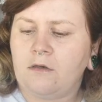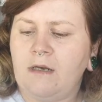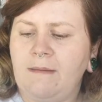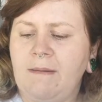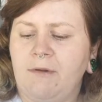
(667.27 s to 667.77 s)

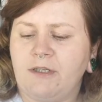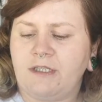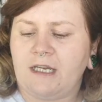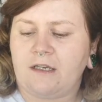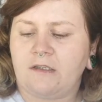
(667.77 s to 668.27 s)
Creamy Blush
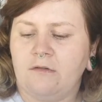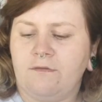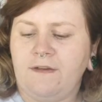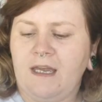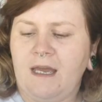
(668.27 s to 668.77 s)
Stick,
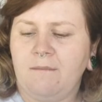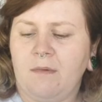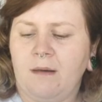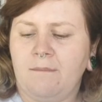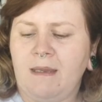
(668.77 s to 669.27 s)
Sophia
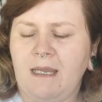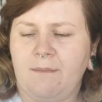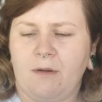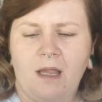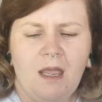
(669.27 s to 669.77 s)
and
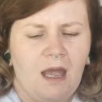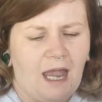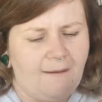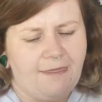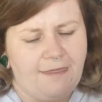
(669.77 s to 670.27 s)
Mabel.
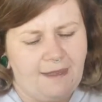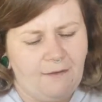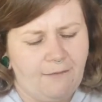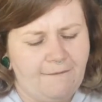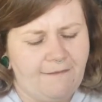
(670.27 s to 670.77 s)
I
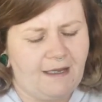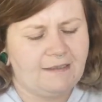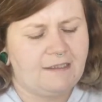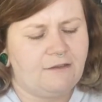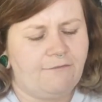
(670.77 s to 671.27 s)
think we've
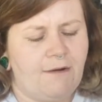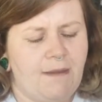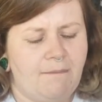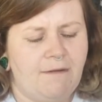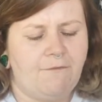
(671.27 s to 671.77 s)
had stuff from
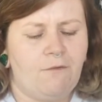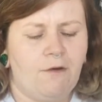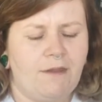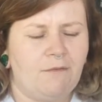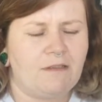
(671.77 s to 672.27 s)
them
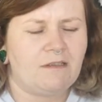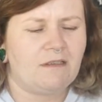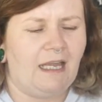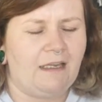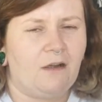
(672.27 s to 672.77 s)
before, and it was
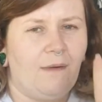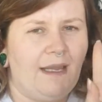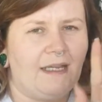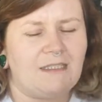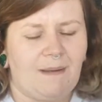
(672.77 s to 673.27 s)
like quite
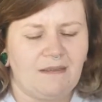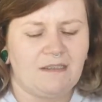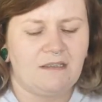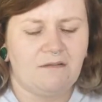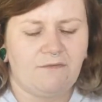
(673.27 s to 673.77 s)

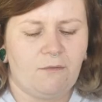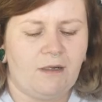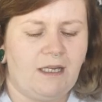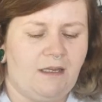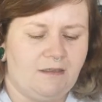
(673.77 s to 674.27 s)
expensive for
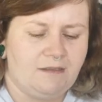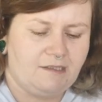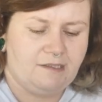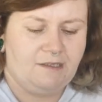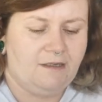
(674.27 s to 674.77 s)
what it is,
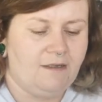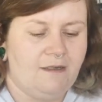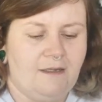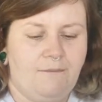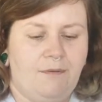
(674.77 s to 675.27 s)

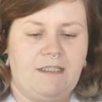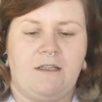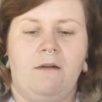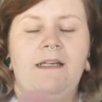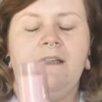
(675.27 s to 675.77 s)
but it's
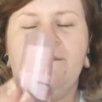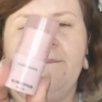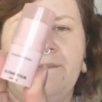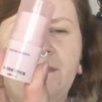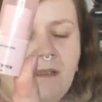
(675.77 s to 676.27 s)
quite
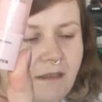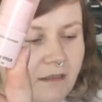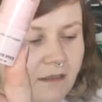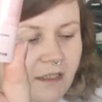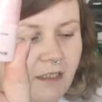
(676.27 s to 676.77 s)

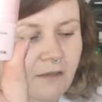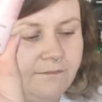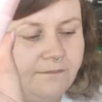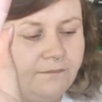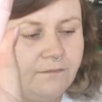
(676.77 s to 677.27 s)

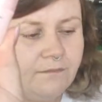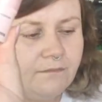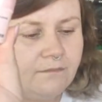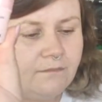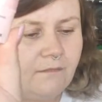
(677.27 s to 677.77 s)
cute.
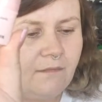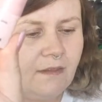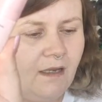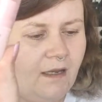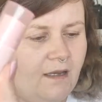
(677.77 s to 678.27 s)

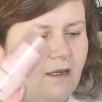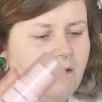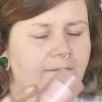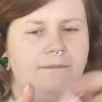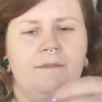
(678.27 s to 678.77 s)

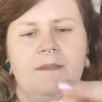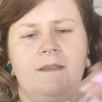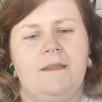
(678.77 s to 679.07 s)
And